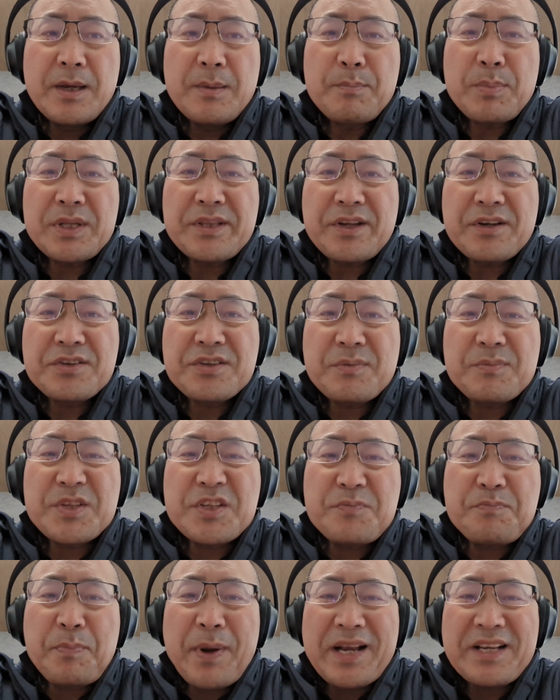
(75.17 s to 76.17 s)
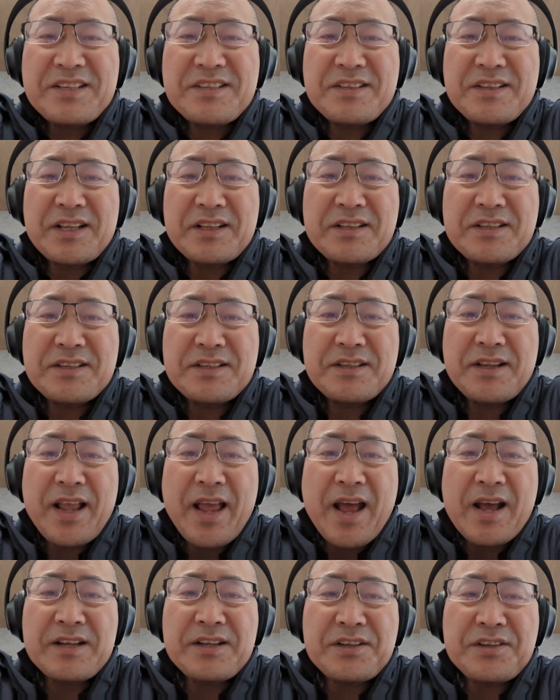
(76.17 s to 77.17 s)
But there's some spice that's
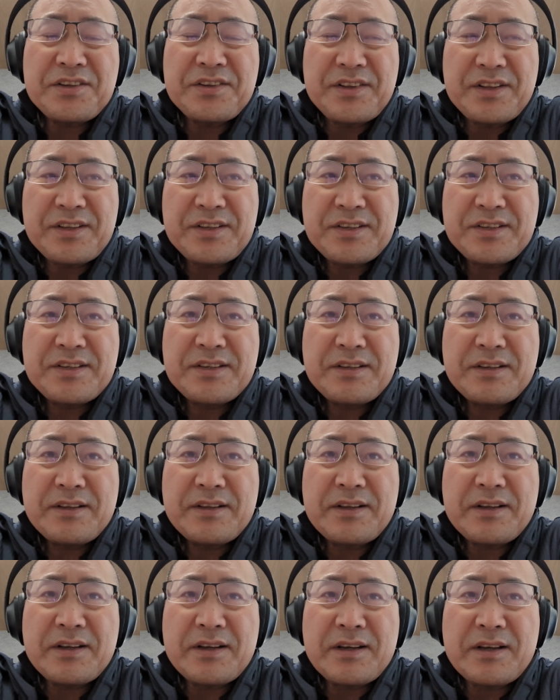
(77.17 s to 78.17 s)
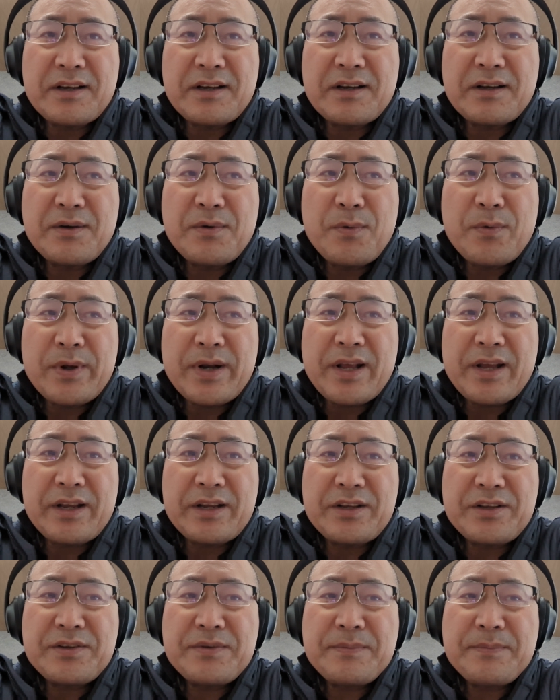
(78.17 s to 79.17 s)
added to this when
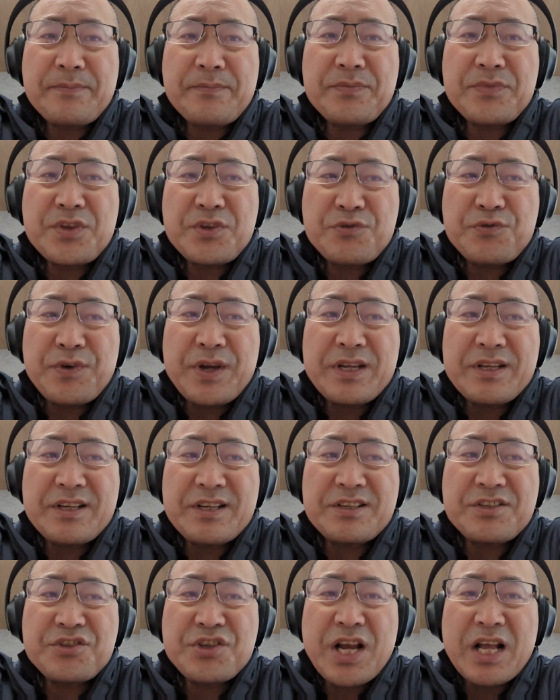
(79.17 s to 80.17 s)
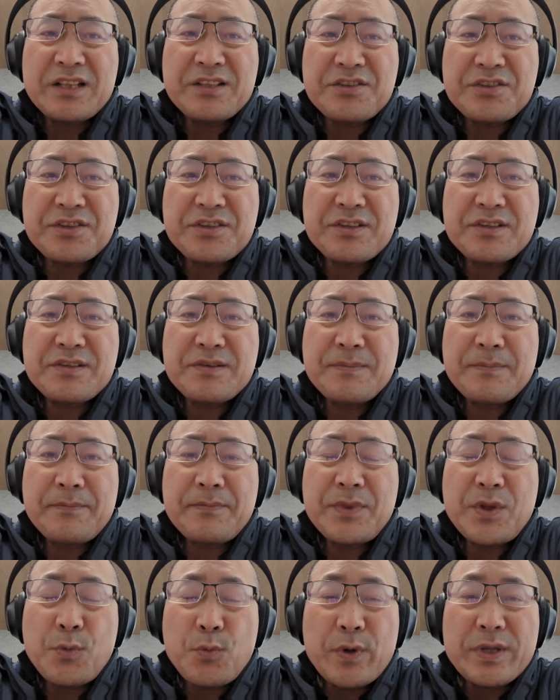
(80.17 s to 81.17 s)
I trade these challenges
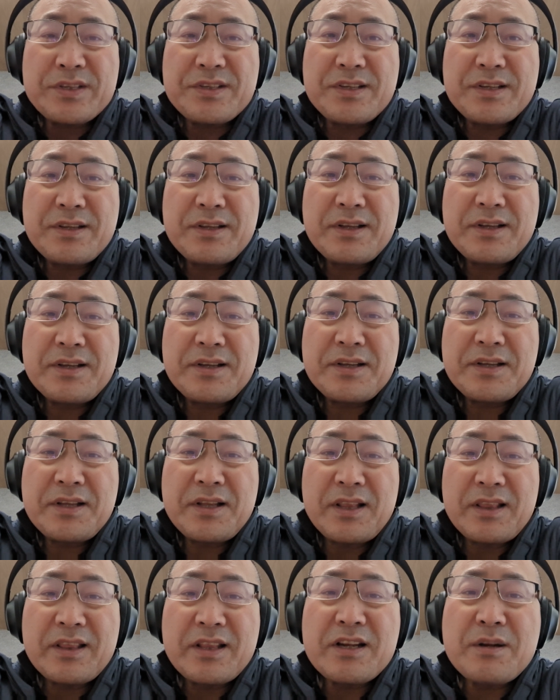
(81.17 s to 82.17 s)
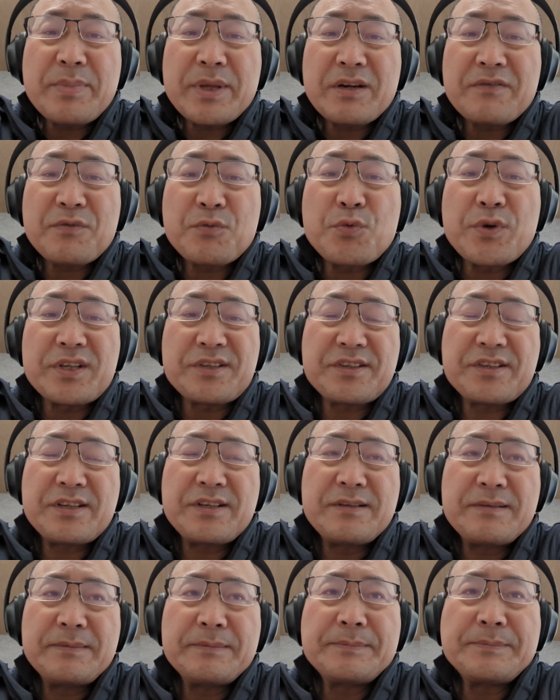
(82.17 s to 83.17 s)
with a little bit of
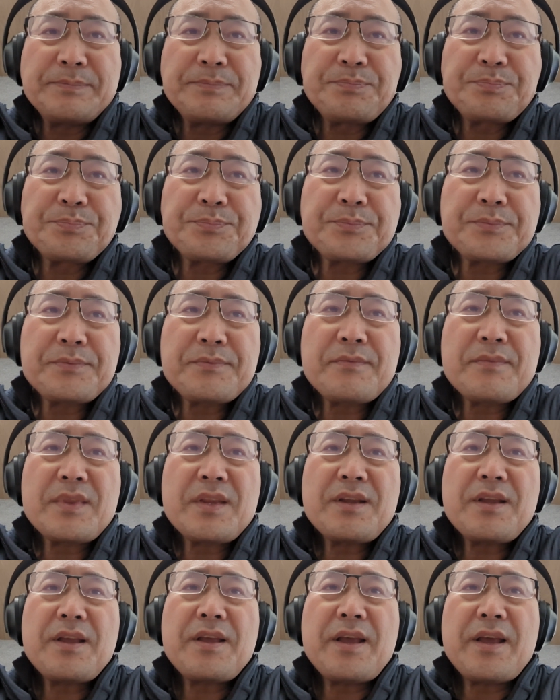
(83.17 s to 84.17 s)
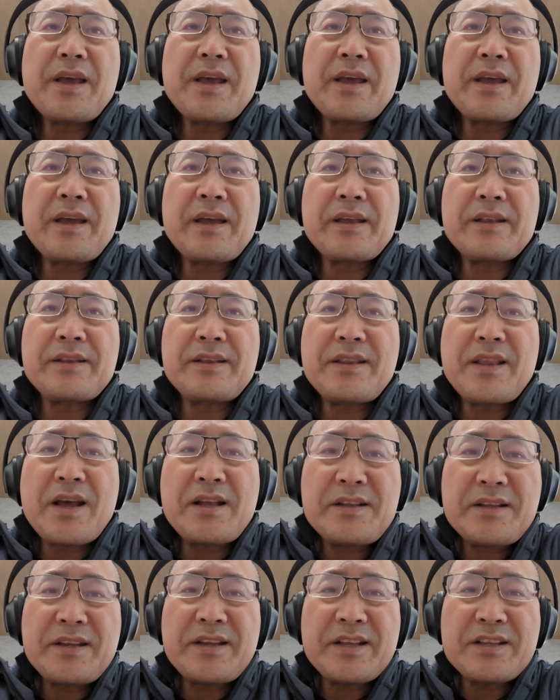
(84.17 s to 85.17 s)
risk. And
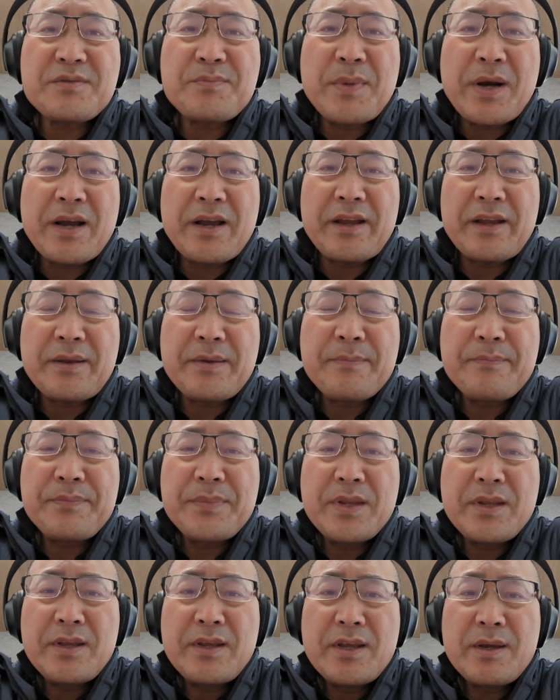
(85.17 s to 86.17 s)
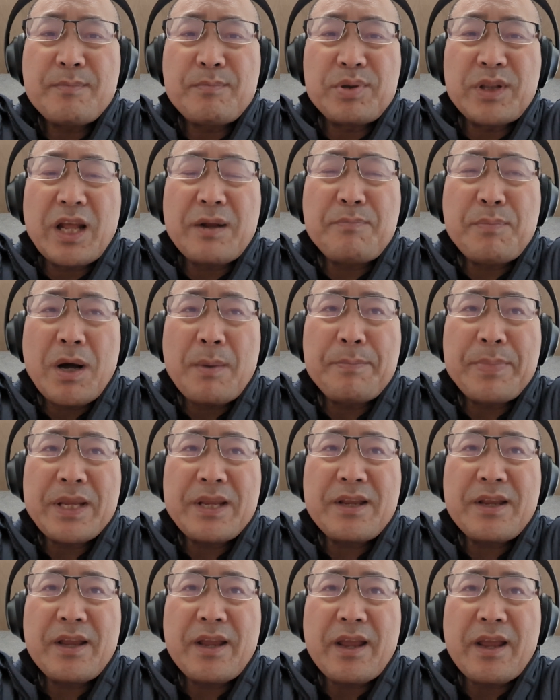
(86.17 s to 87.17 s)
that gets my blood
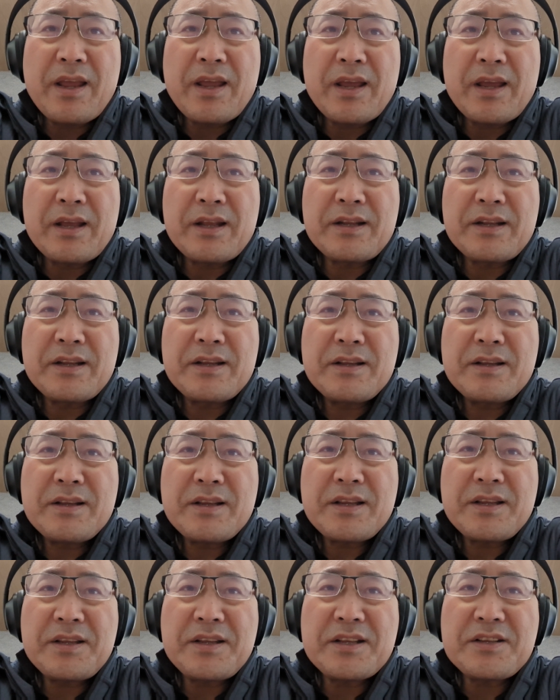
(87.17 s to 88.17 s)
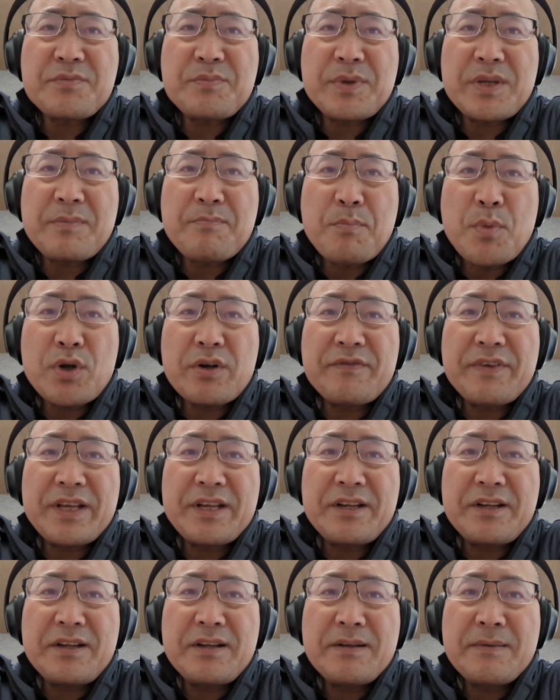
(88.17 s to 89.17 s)
pumping and gets me
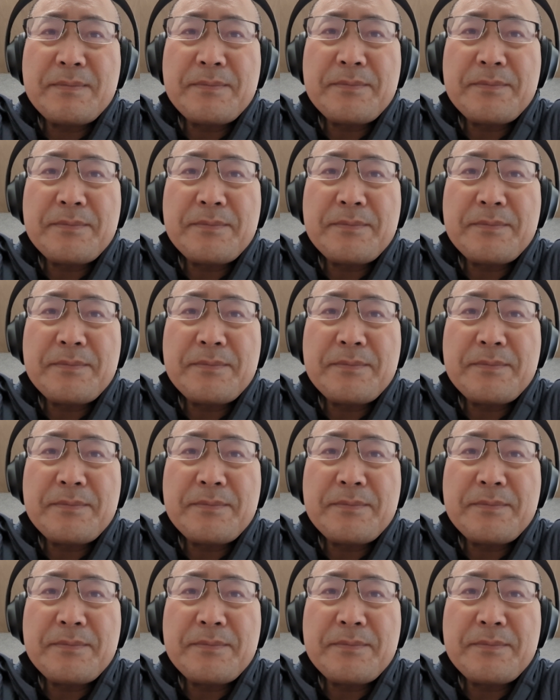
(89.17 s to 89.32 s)
motivated